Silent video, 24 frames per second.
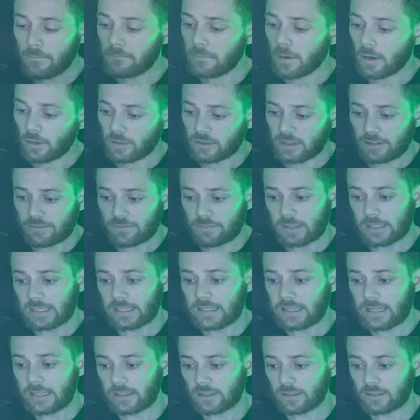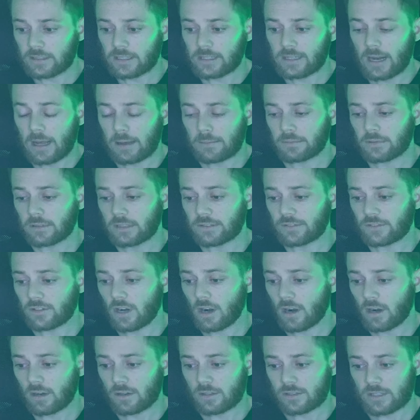Both have been killing it. I believe
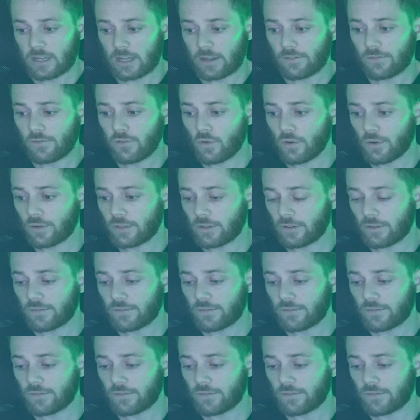Carr's like fourth